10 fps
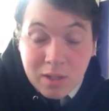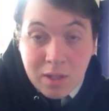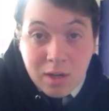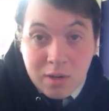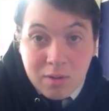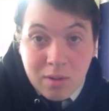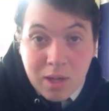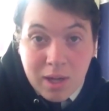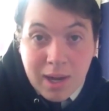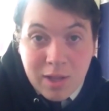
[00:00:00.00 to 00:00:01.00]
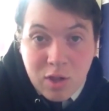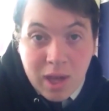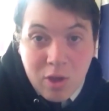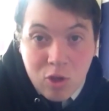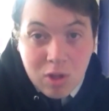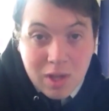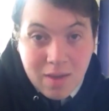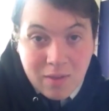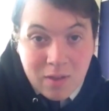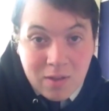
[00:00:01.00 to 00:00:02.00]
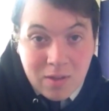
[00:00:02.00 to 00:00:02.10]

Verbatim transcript: you know, in education together.